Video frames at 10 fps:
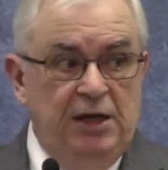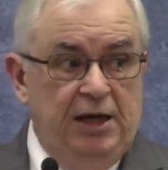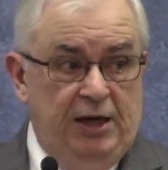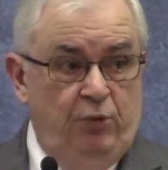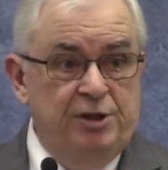
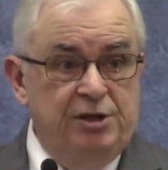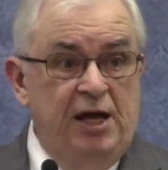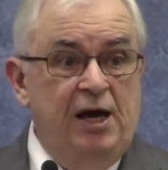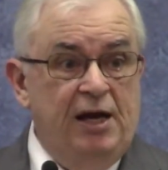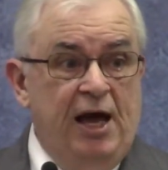he was
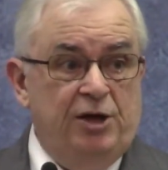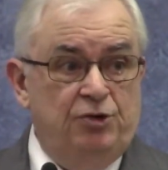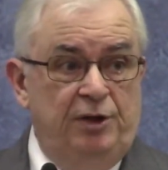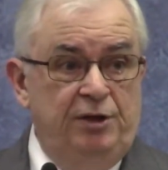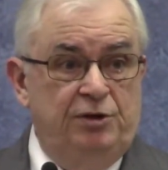not
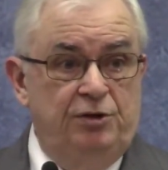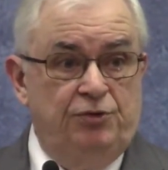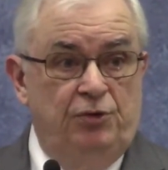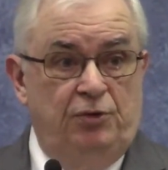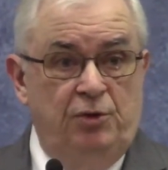actually in
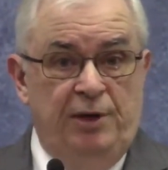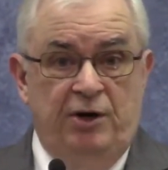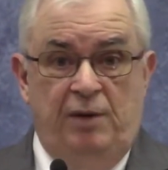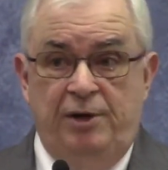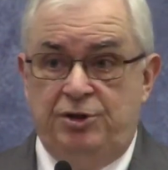control, no matter
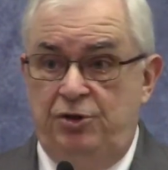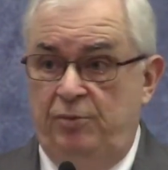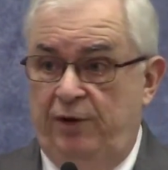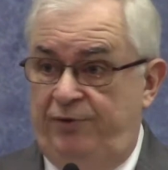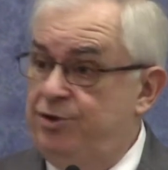how much he knew
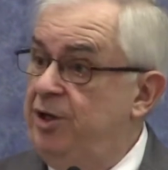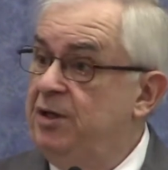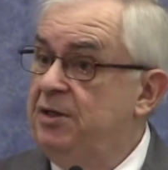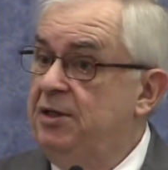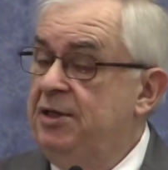about fishing,
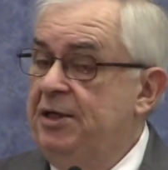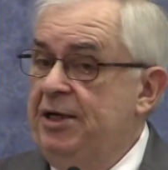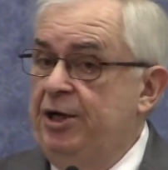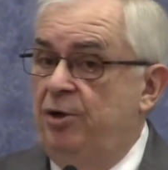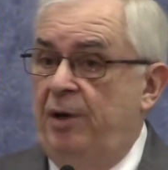
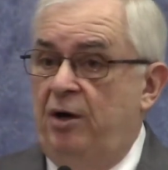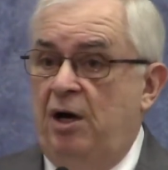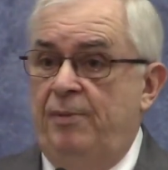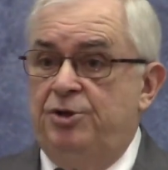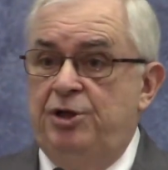no matter how
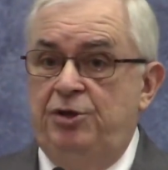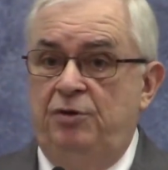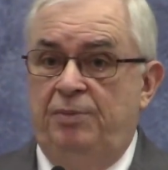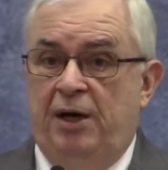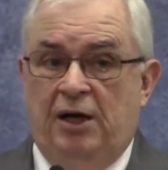much he knew
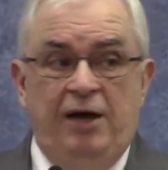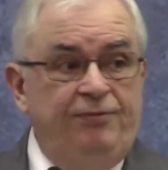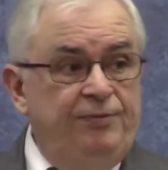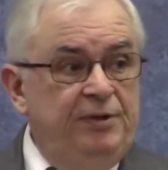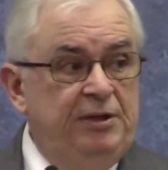about life,
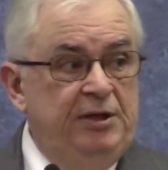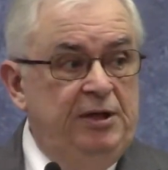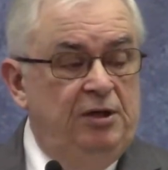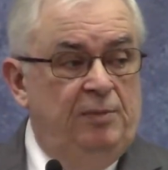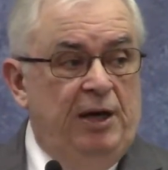
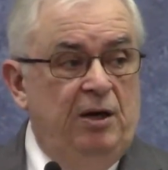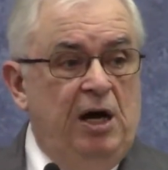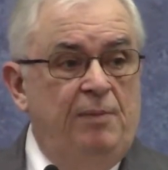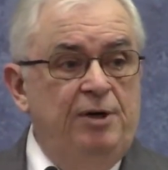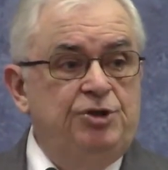no matter
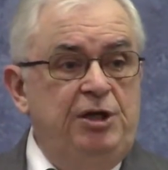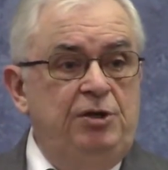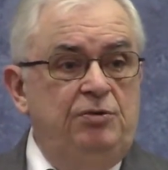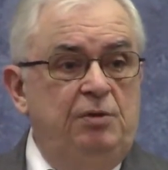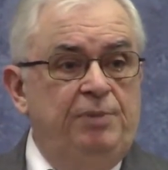how much he
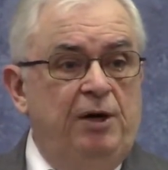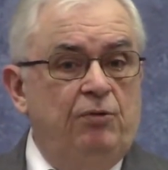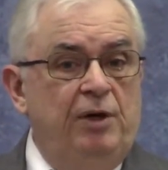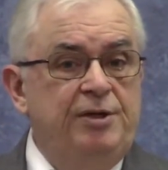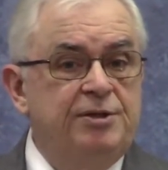knew about
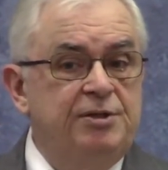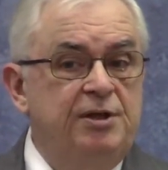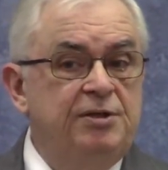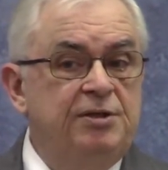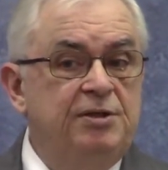
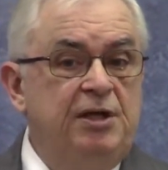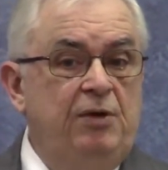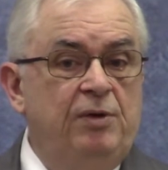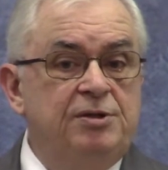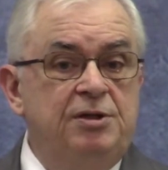righteousness, he
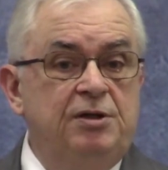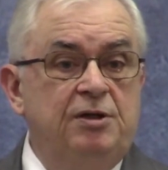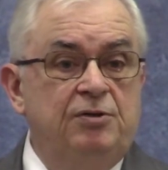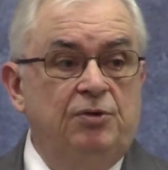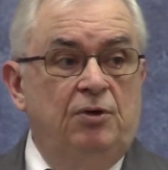wasn't in
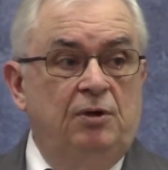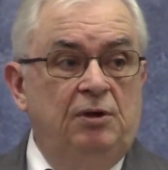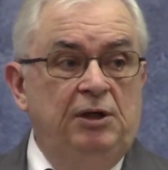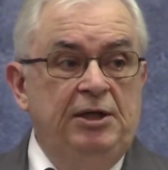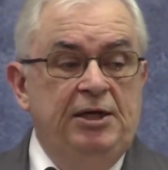control,
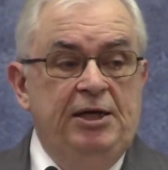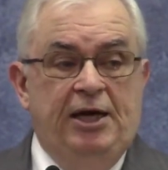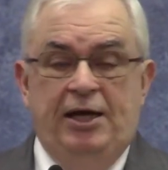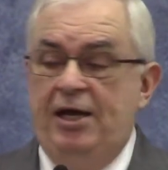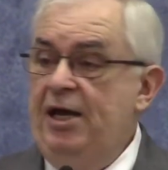
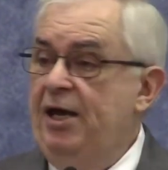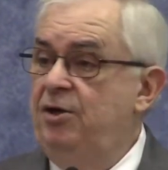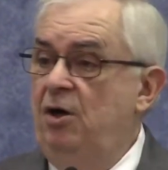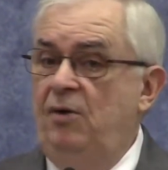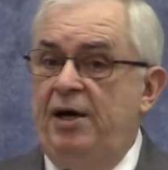and he had
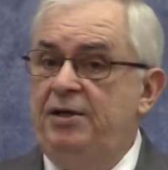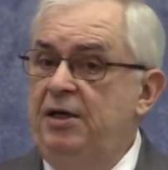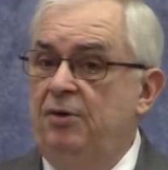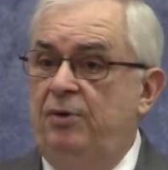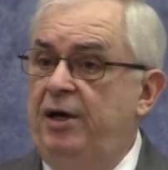no
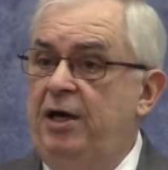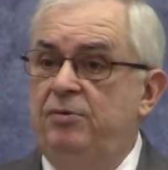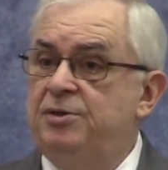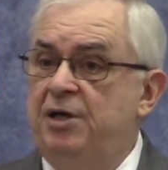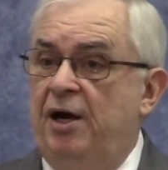idea why he
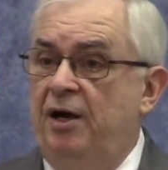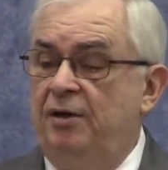was there.